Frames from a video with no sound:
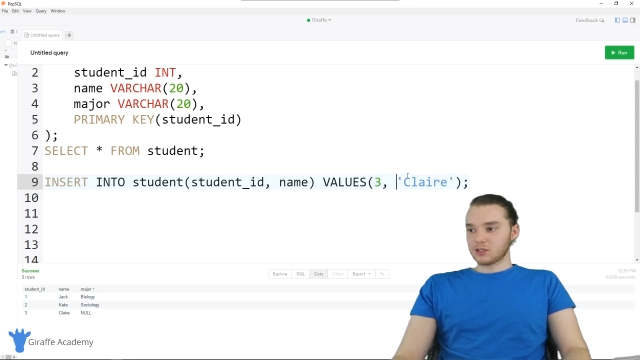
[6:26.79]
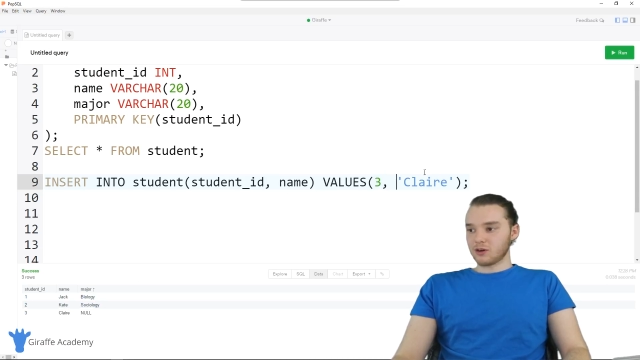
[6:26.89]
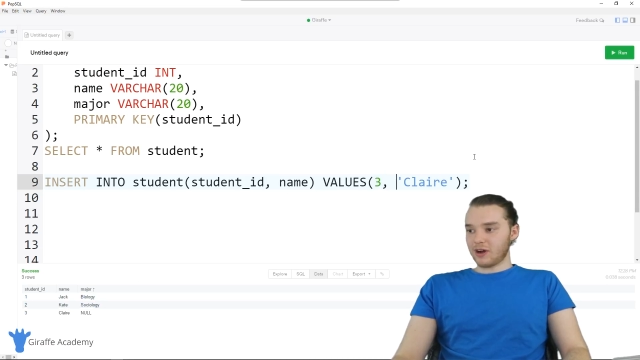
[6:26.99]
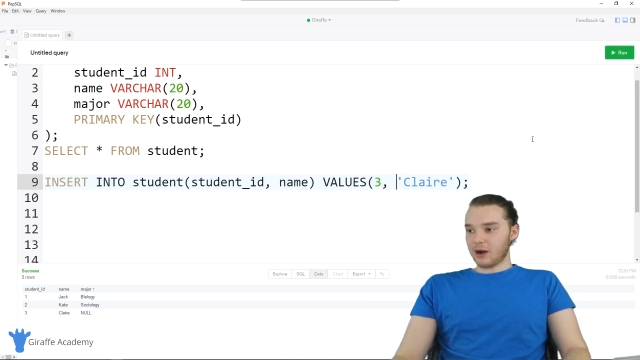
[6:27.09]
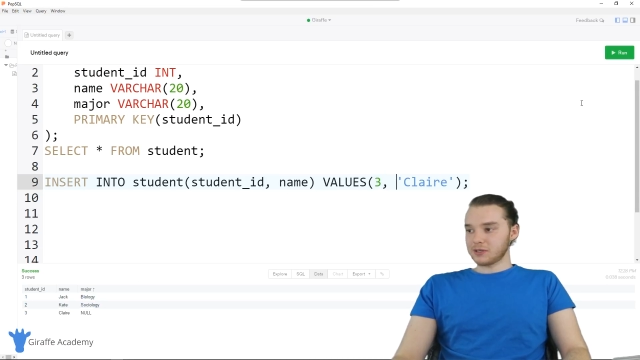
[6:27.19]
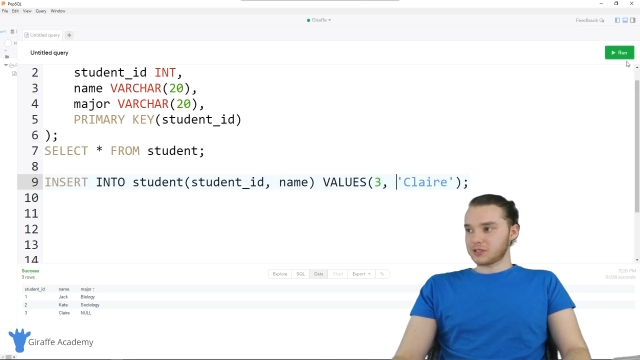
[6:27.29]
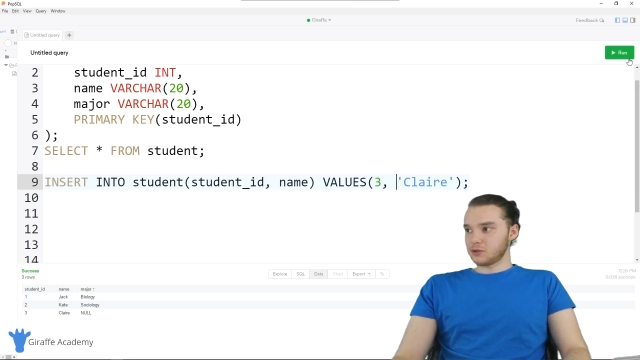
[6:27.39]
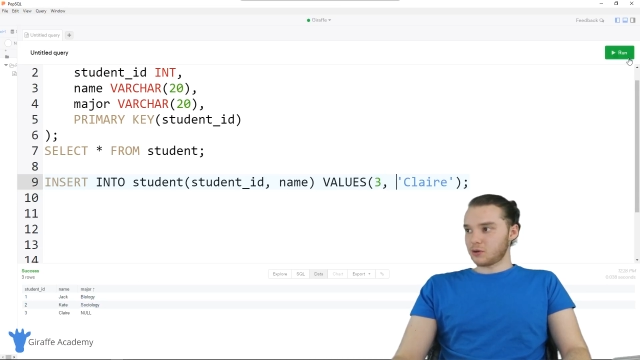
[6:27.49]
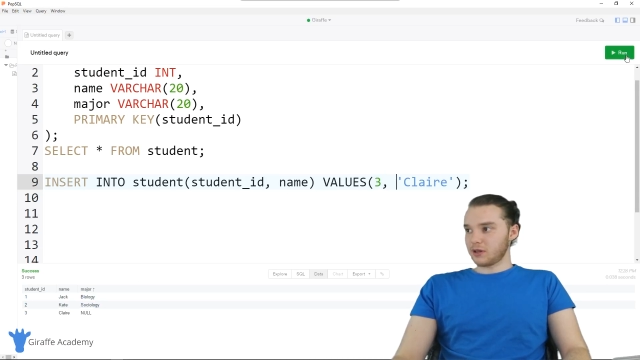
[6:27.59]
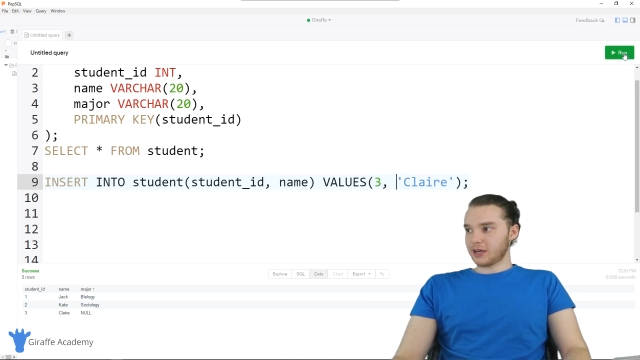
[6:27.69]
So if I was
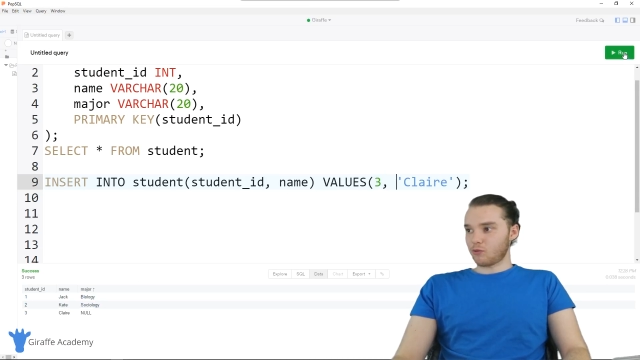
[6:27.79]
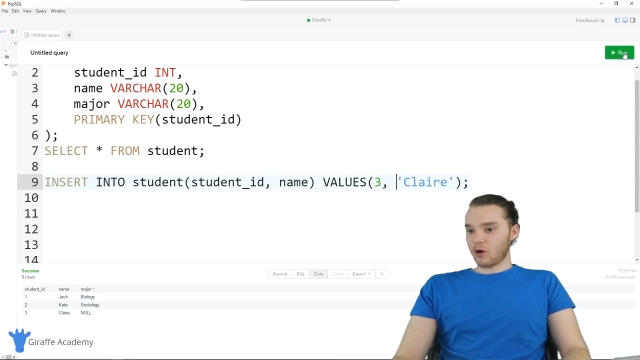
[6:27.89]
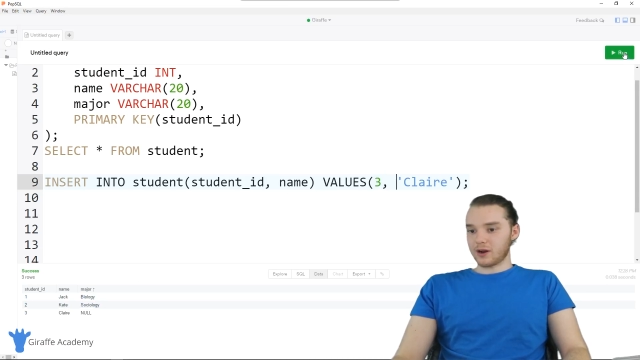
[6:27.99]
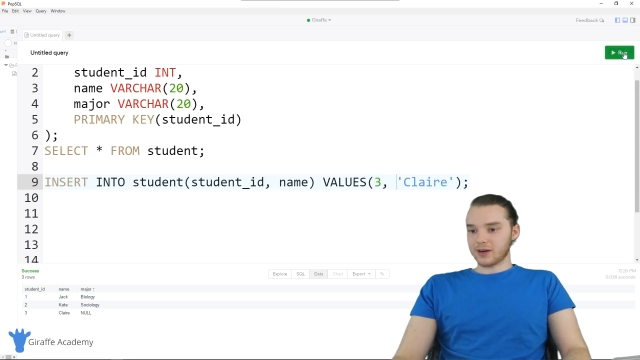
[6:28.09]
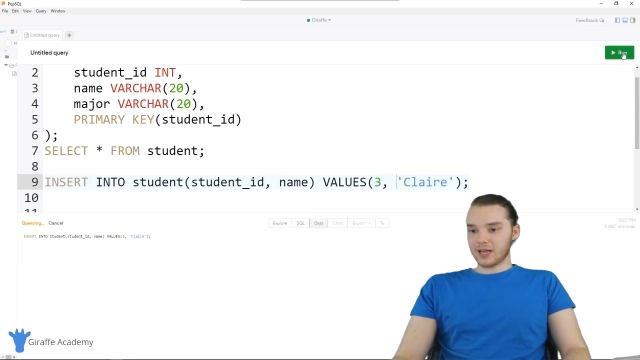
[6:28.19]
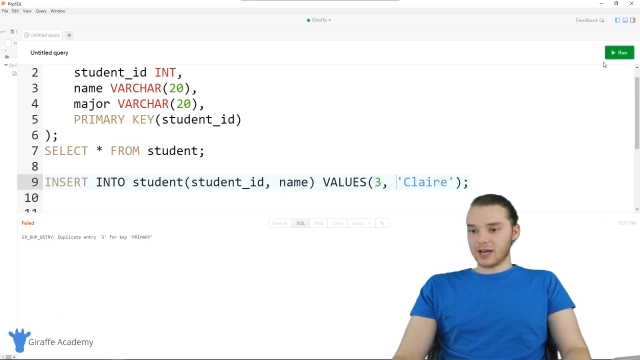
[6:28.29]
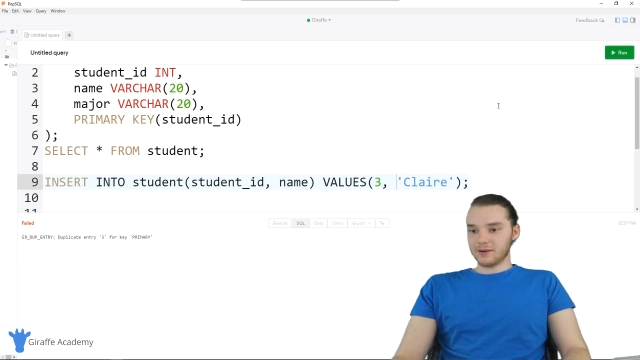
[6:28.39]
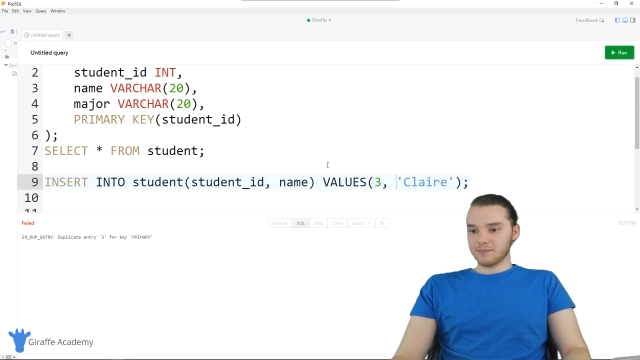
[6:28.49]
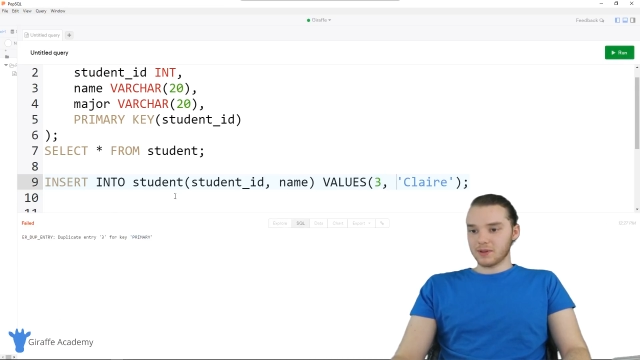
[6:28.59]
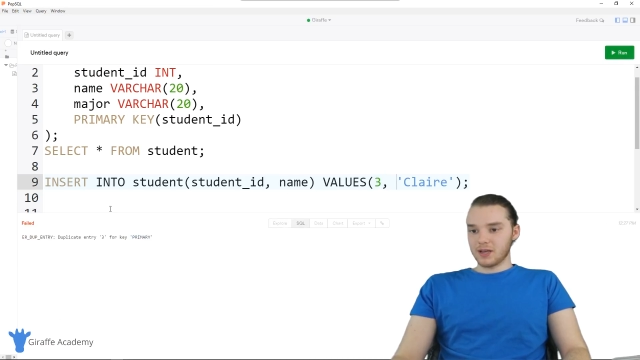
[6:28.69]
to click run
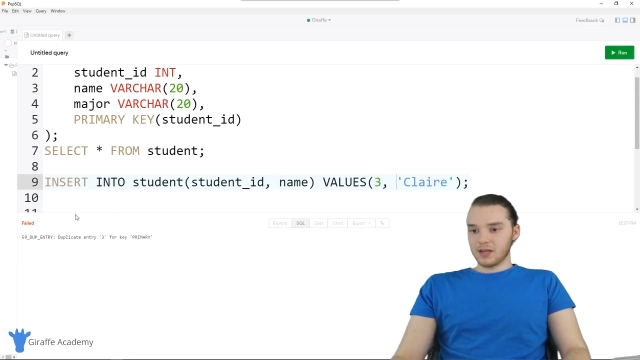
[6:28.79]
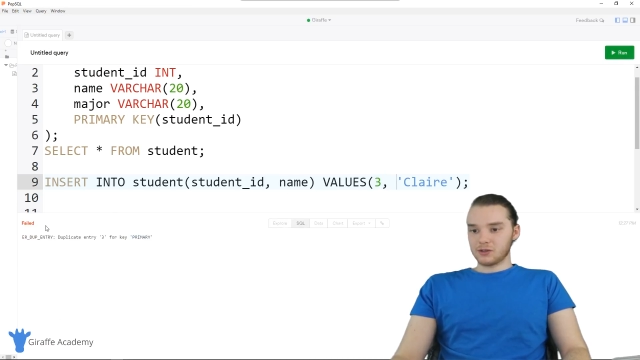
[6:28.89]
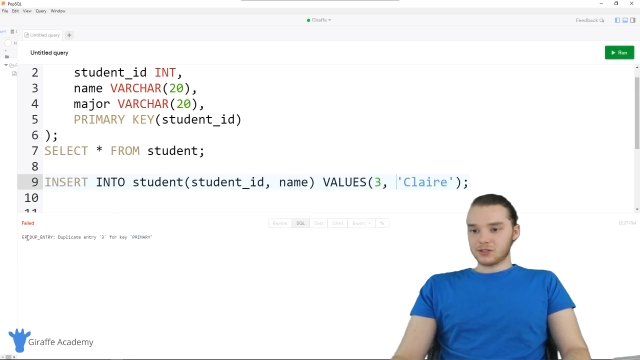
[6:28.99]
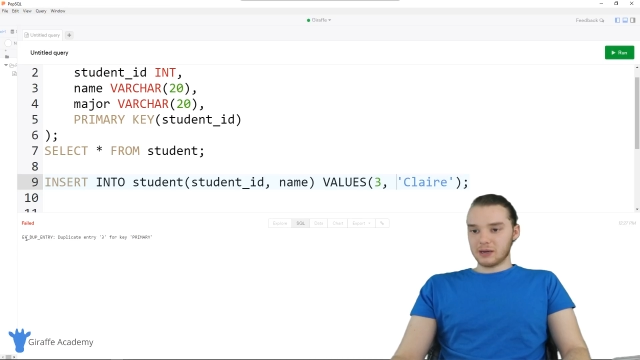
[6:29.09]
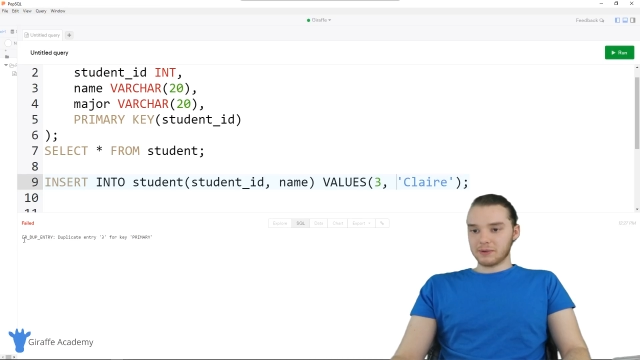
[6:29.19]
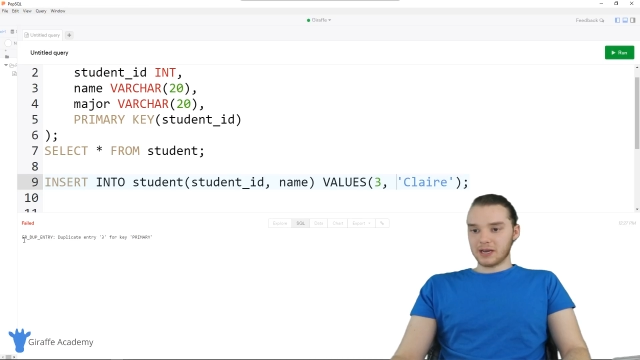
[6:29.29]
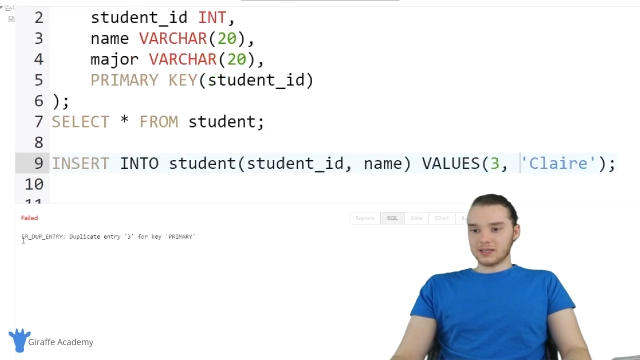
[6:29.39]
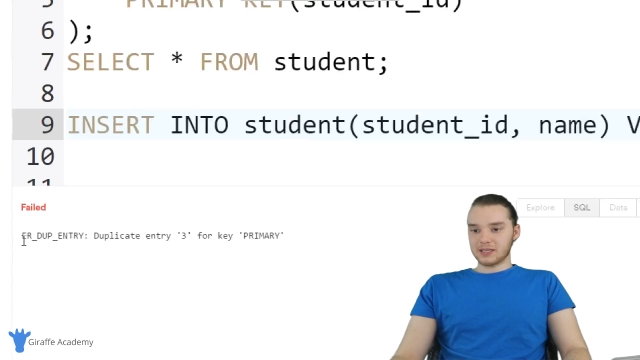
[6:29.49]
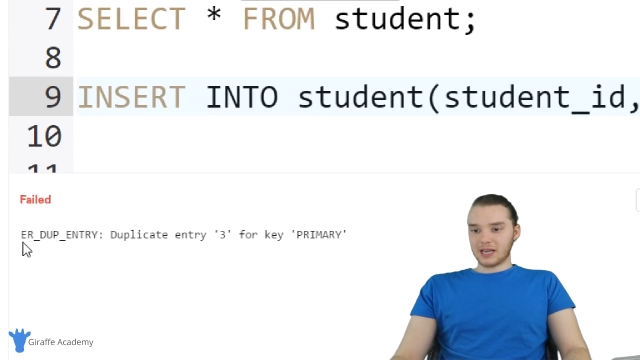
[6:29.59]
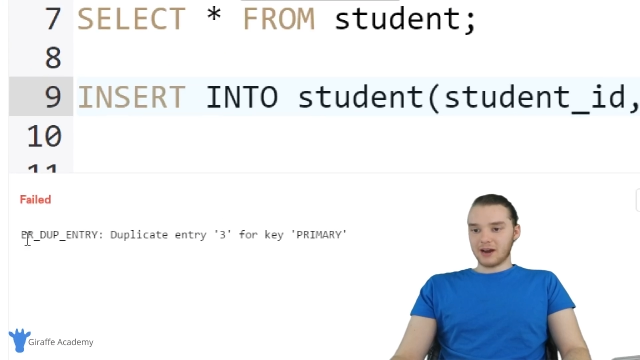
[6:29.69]
again, you'll see I'm
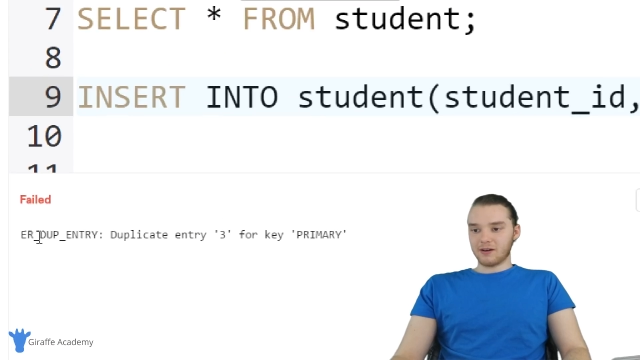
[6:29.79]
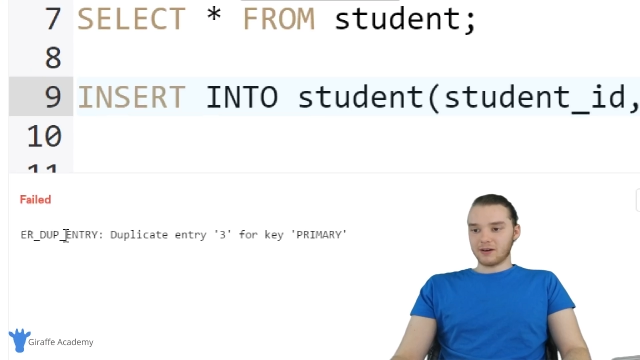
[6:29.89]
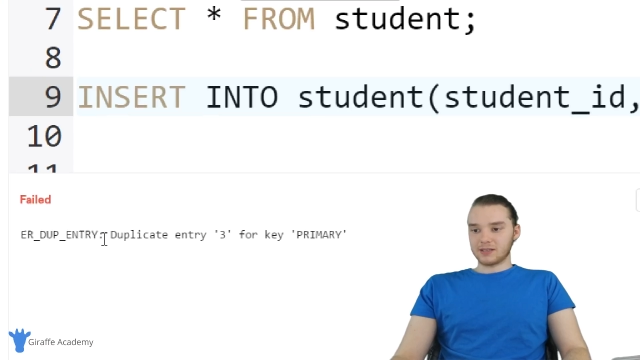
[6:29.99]
getting this error.